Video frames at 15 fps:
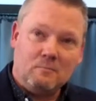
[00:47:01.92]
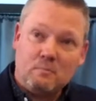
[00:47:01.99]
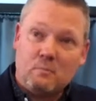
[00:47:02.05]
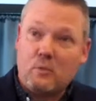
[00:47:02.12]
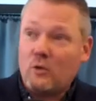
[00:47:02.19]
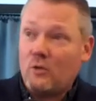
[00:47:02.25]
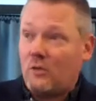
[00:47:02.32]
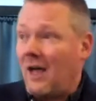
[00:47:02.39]

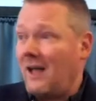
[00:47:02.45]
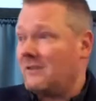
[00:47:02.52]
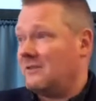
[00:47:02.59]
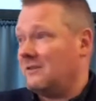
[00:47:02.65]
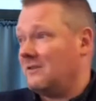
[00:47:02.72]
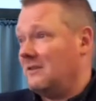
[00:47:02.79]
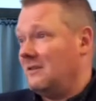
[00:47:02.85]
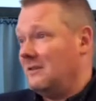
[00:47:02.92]
But
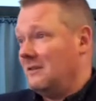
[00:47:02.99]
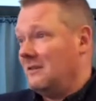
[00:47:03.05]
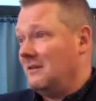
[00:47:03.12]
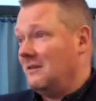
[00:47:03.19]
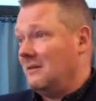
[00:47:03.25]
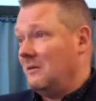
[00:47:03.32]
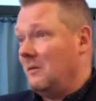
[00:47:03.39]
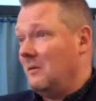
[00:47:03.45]
that's
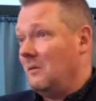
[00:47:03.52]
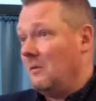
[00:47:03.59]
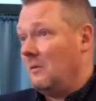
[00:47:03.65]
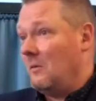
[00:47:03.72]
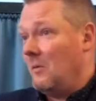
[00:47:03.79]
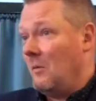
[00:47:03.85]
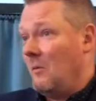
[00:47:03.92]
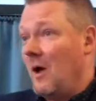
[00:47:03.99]

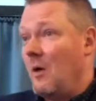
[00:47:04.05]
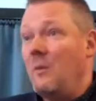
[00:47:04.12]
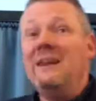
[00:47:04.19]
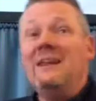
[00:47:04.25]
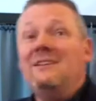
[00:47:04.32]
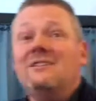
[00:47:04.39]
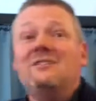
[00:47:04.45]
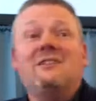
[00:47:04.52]
where we
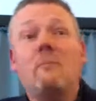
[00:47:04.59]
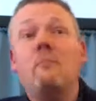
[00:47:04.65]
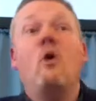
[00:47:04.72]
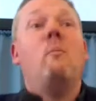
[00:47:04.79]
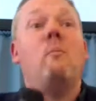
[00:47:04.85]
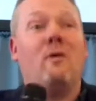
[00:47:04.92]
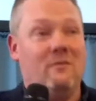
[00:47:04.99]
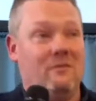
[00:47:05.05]
need to step
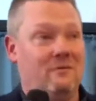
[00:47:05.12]
up.